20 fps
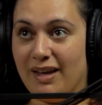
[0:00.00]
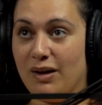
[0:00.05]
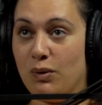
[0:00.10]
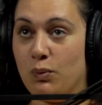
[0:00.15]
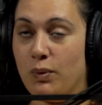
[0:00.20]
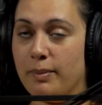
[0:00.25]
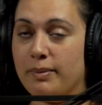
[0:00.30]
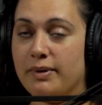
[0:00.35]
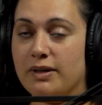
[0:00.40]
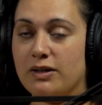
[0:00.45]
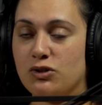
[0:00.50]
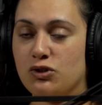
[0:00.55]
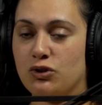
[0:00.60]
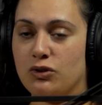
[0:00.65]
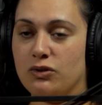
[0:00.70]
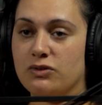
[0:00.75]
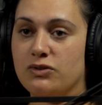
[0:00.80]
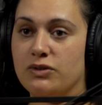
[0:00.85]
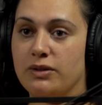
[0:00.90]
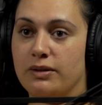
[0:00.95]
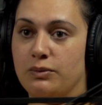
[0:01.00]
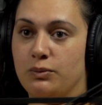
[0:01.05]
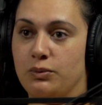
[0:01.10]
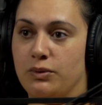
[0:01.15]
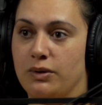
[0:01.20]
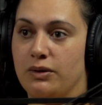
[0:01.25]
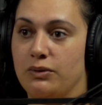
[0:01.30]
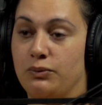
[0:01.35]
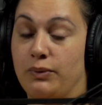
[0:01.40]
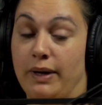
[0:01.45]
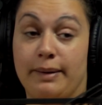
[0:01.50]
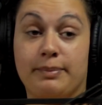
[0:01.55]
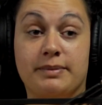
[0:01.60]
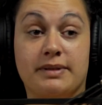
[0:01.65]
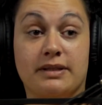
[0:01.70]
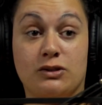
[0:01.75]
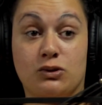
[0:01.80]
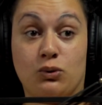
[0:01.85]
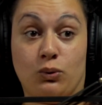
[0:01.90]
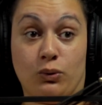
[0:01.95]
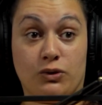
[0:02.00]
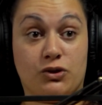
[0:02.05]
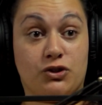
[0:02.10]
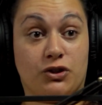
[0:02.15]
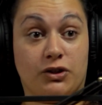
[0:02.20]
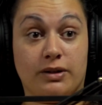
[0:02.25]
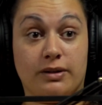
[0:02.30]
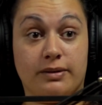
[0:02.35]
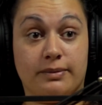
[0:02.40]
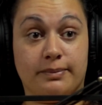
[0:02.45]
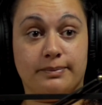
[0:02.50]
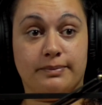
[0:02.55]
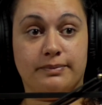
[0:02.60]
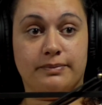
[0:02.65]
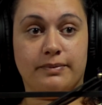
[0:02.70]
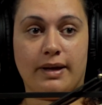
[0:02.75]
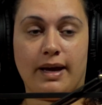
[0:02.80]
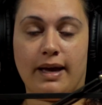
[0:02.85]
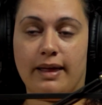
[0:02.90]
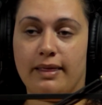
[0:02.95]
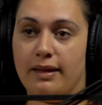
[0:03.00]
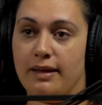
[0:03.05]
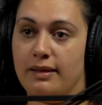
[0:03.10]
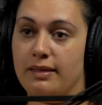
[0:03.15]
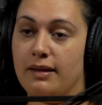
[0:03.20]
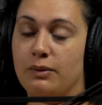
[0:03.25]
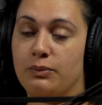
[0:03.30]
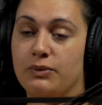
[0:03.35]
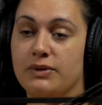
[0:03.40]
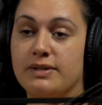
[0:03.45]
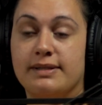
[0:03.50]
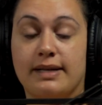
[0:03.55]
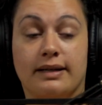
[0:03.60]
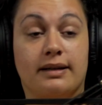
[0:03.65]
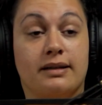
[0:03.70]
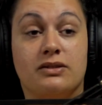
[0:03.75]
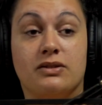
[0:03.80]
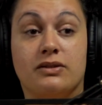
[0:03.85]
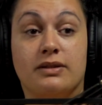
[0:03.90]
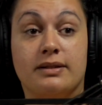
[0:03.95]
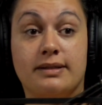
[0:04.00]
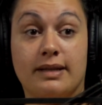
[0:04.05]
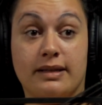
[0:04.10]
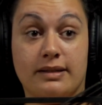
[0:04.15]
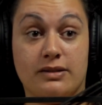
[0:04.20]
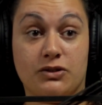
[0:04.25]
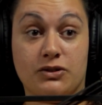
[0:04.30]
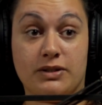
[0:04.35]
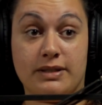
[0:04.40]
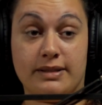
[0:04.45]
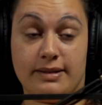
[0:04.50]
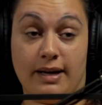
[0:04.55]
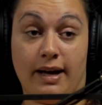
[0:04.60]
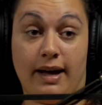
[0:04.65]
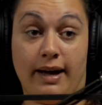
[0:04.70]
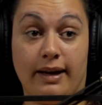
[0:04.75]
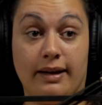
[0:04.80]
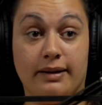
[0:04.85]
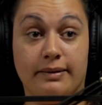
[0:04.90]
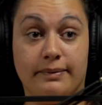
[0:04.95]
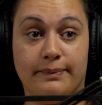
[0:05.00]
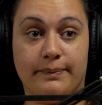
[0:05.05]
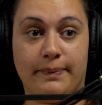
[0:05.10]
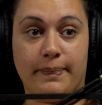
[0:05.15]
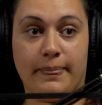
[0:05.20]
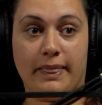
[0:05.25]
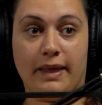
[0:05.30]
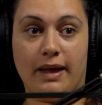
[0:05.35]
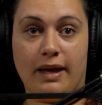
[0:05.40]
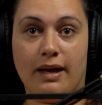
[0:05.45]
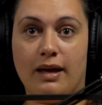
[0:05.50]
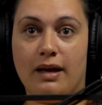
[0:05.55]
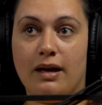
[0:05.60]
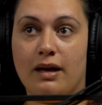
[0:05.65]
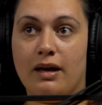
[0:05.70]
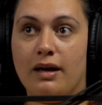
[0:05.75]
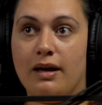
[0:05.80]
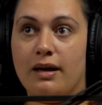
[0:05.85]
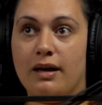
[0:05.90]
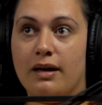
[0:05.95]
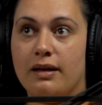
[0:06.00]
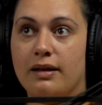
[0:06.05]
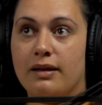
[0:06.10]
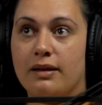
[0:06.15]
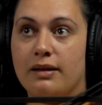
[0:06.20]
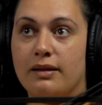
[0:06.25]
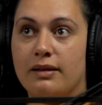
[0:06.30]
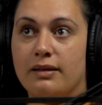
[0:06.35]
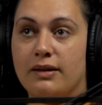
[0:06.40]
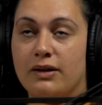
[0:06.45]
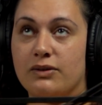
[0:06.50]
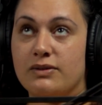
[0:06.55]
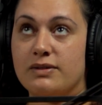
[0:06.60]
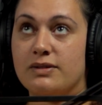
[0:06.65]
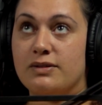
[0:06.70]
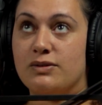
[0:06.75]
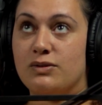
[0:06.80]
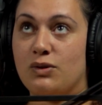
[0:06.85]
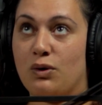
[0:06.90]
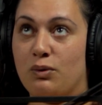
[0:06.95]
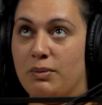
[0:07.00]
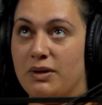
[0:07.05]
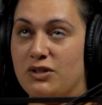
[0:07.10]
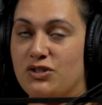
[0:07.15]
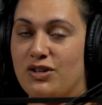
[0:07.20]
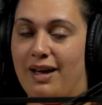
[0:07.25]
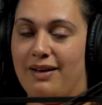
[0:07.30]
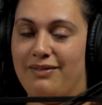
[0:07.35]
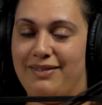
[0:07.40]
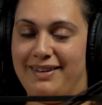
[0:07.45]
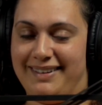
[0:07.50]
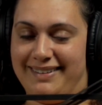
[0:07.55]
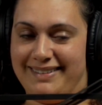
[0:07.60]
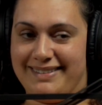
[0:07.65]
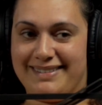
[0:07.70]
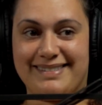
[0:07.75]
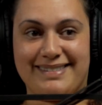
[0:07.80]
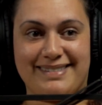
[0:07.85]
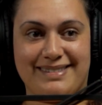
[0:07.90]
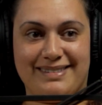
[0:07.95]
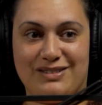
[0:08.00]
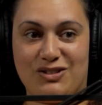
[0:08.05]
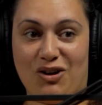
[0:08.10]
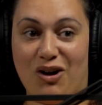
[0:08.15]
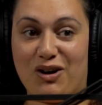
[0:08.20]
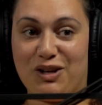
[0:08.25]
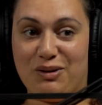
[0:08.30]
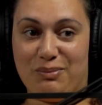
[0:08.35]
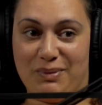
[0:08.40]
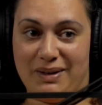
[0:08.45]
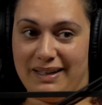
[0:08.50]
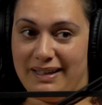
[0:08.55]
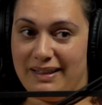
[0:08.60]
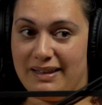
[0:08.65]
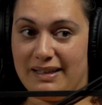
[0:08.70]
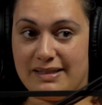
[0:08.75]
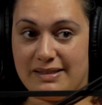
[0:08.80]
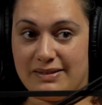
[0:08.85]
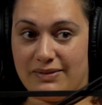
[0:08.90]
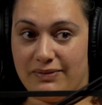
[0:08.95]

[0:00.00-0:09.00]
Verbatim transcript: Women and children were raped and tortured, and then they were sent into the desert to die. There's so much evidence documenting these